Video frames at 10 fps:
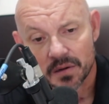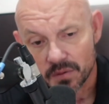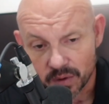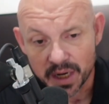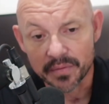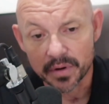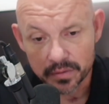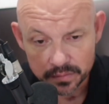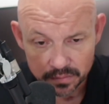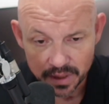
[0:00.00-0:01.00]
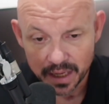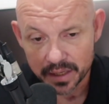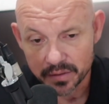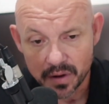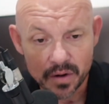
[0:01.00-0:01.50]
whatever. The guy
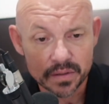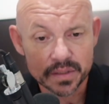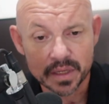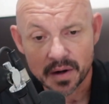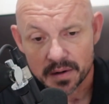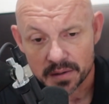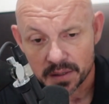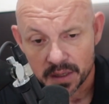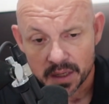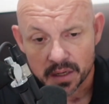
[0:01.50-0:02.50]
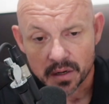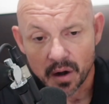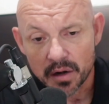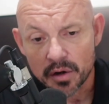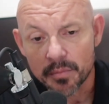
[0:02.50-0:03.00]
who gardens the garden.
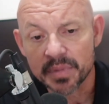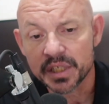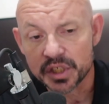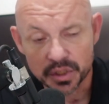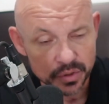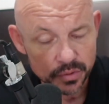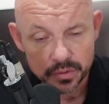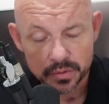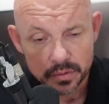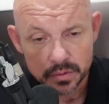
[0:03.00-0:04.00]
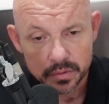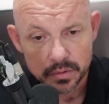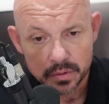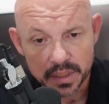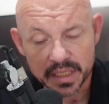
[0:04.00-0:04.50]
Gardner Minshew
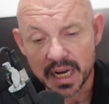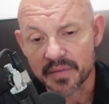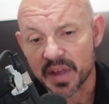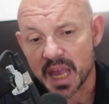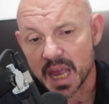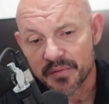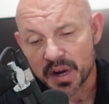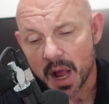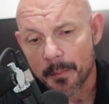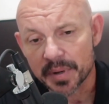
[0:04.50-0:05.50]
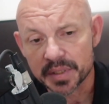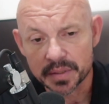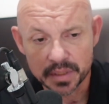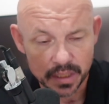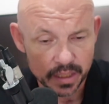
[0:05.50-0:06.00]
is going to have every
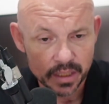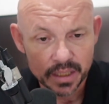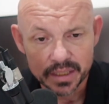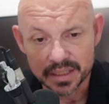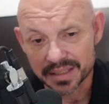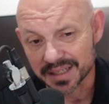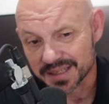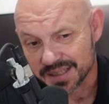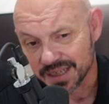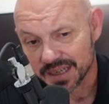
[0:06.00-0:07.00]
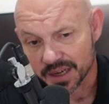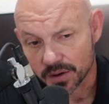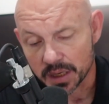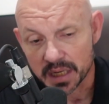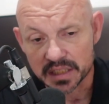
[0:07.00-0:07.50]
opportunity to succeed here
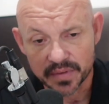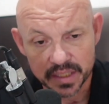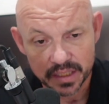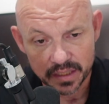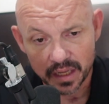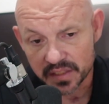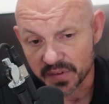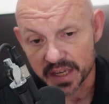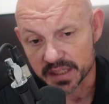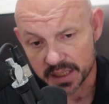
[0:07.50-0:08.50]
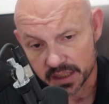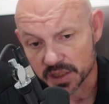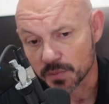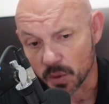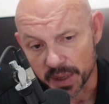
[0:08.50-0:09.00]
in Las Vegas at
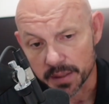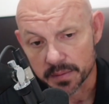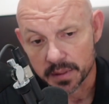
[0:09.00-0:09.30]
this moment.